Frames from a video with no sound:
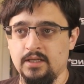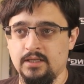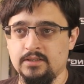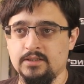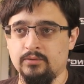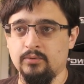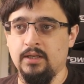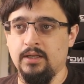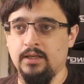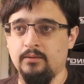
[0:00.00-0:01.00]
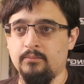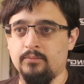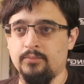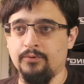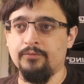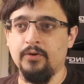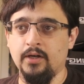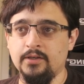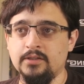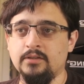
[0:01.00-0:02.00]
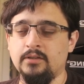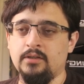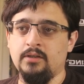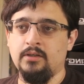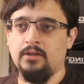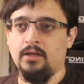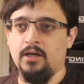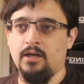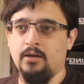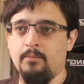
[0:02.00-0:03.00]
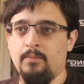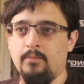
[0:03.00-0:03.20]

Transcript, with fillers: it's a really preferred uh,